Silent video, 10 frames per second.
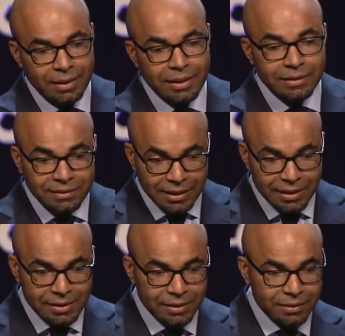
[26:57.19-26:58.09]

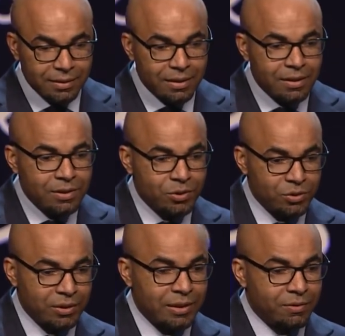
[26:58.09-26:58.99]
intelligent,
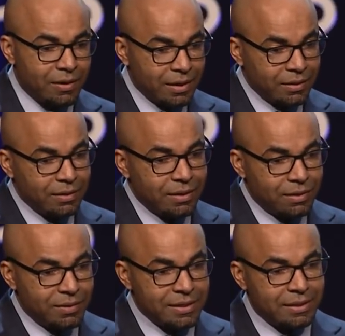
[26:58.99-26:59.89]
socially adroit,
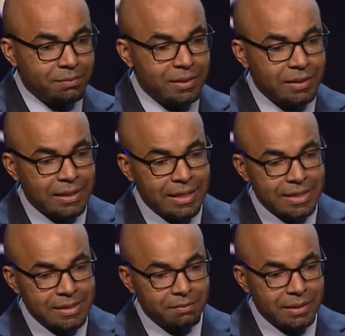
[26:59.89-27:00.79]
raised in the middle
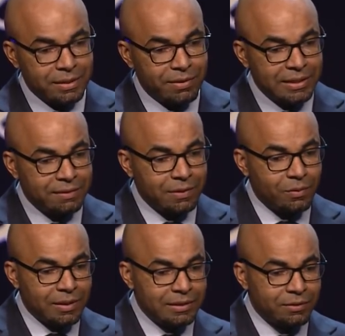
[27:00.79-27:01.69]
class amid the relatively
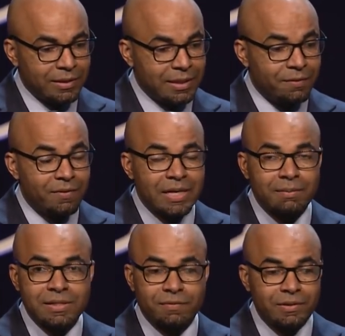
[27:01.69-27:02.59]
well-integrated
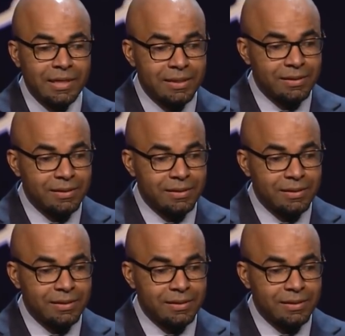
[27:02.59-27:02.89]
environments of the United